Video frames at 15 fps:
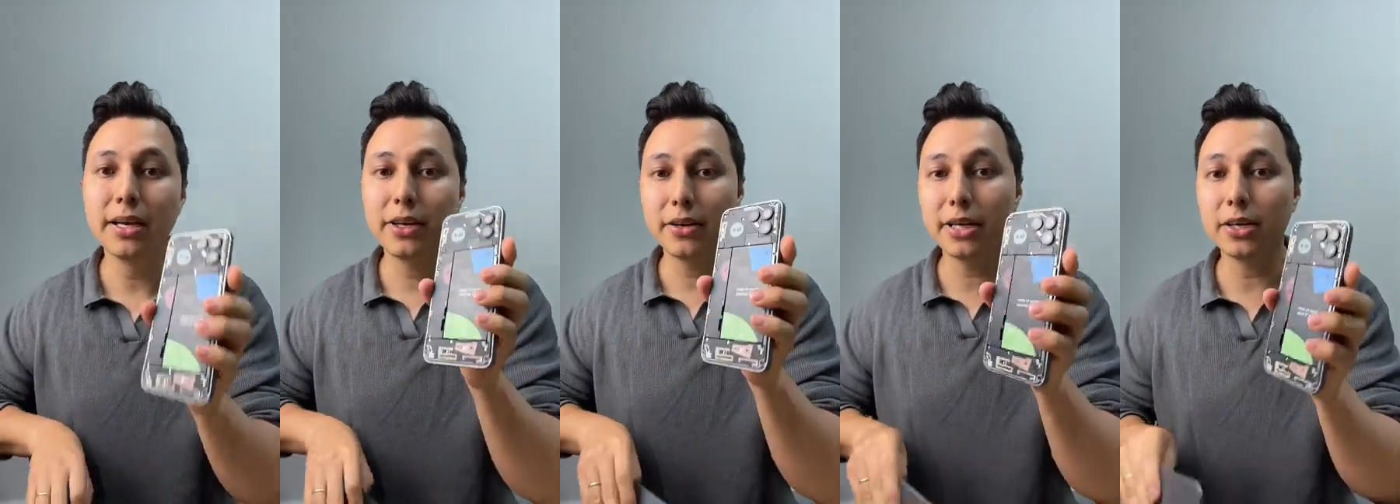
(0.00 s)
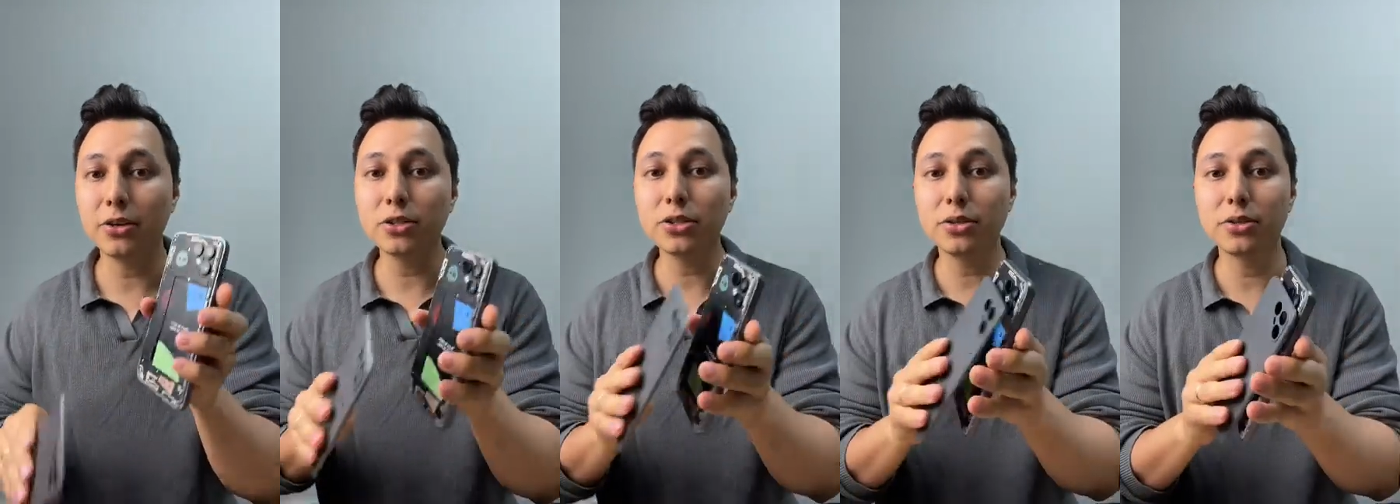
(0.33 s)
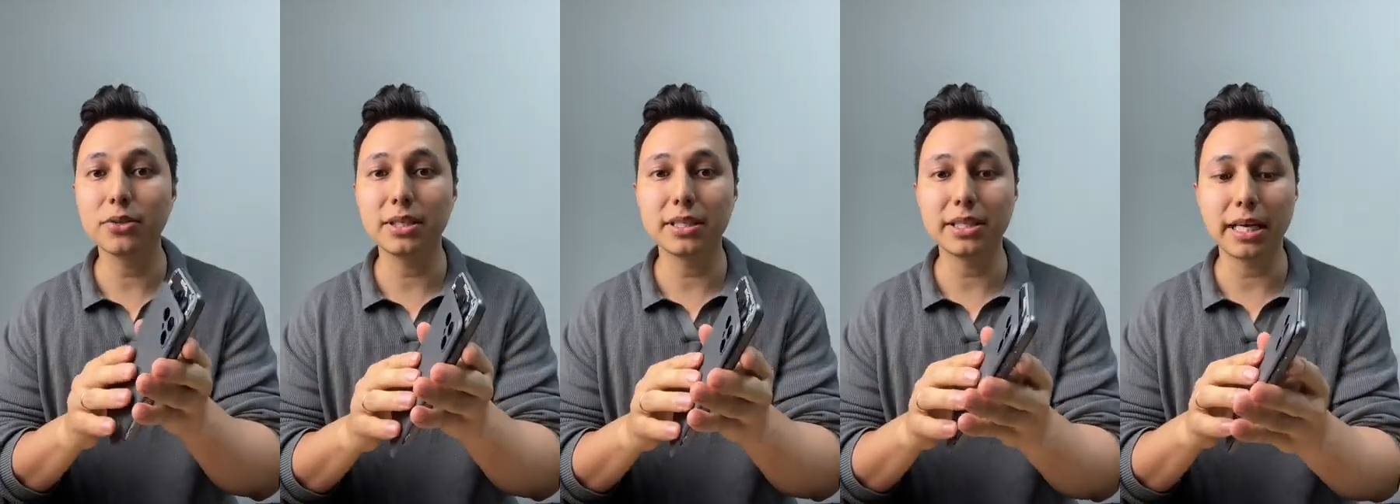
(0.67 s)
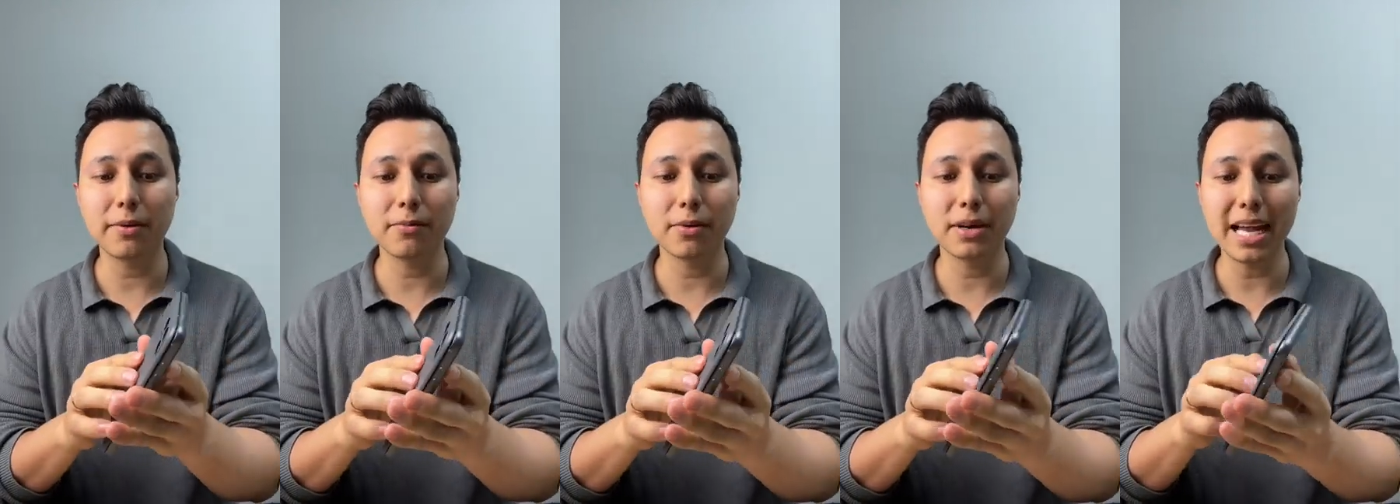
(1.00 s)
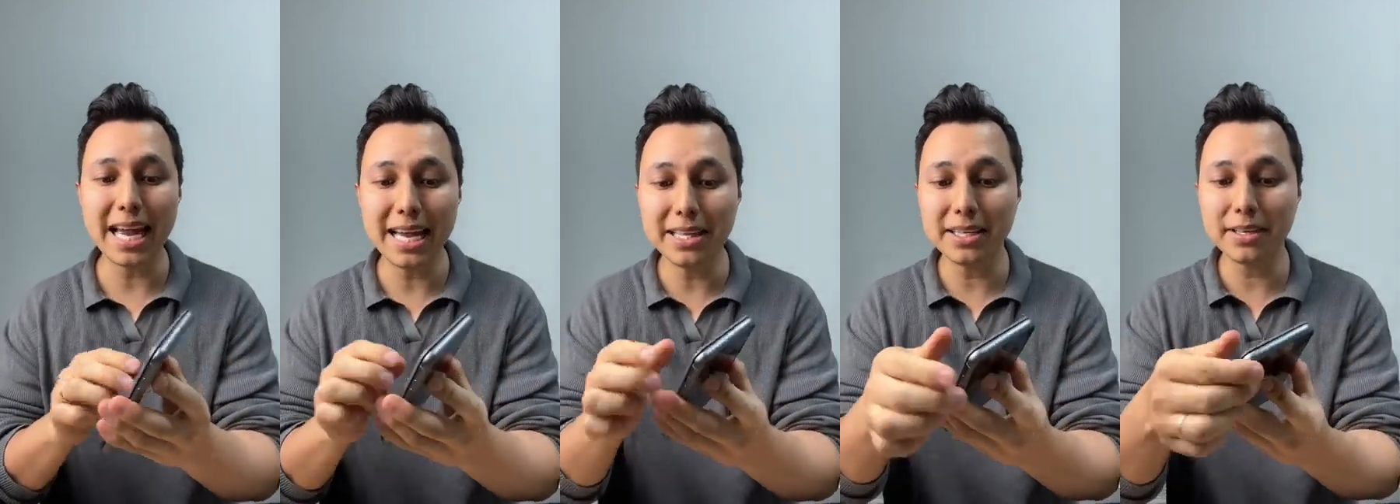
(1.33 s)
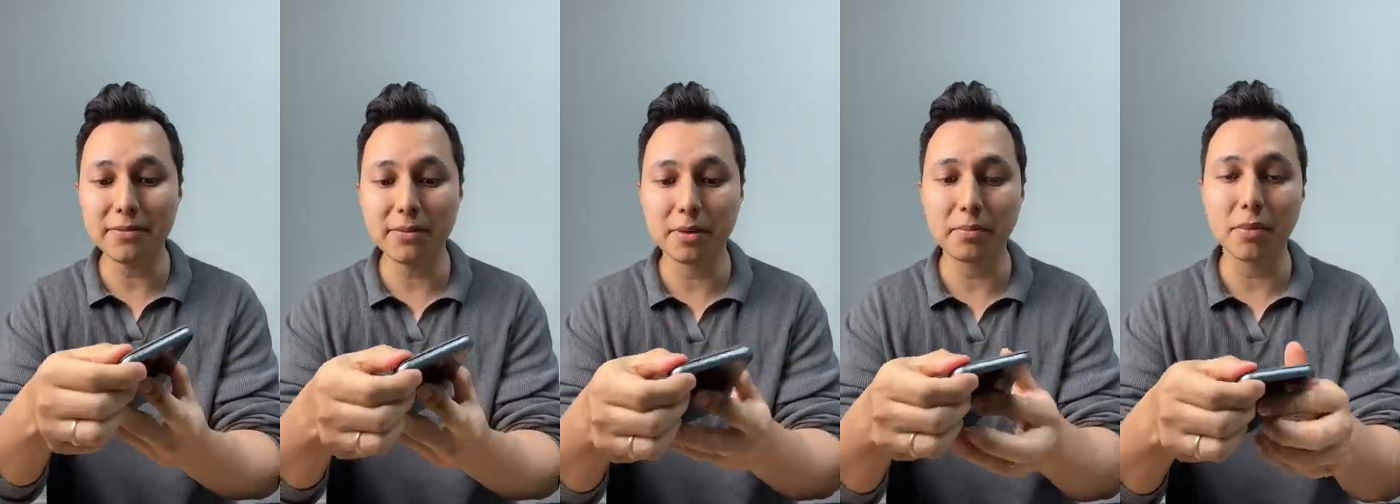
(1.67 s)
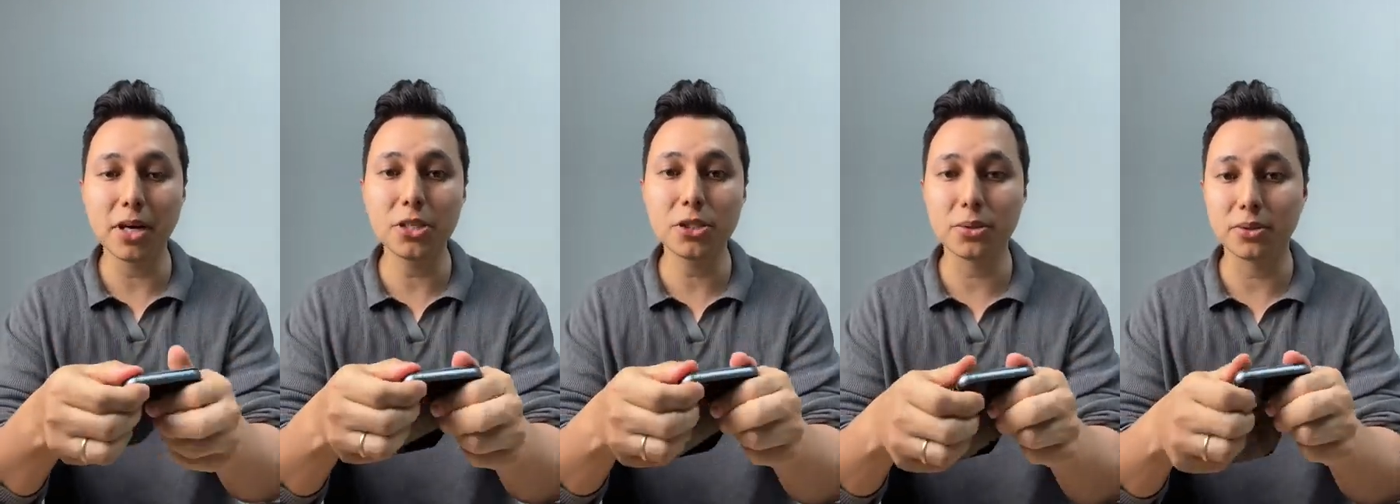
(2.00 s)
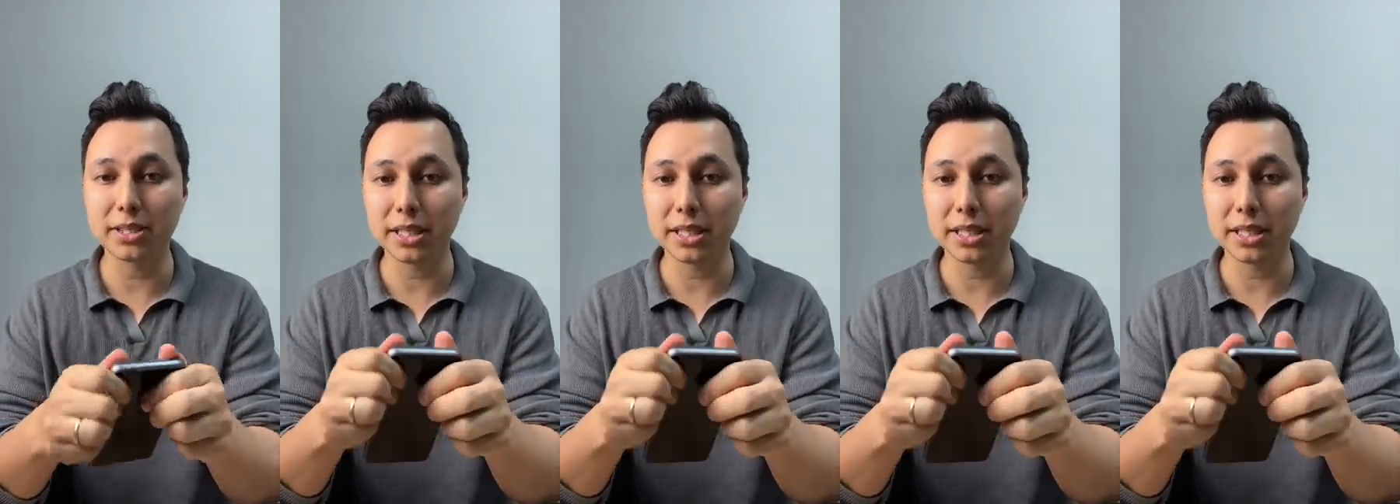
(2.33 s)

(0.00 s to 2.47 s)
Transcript: You can also do the same for 8 different modules,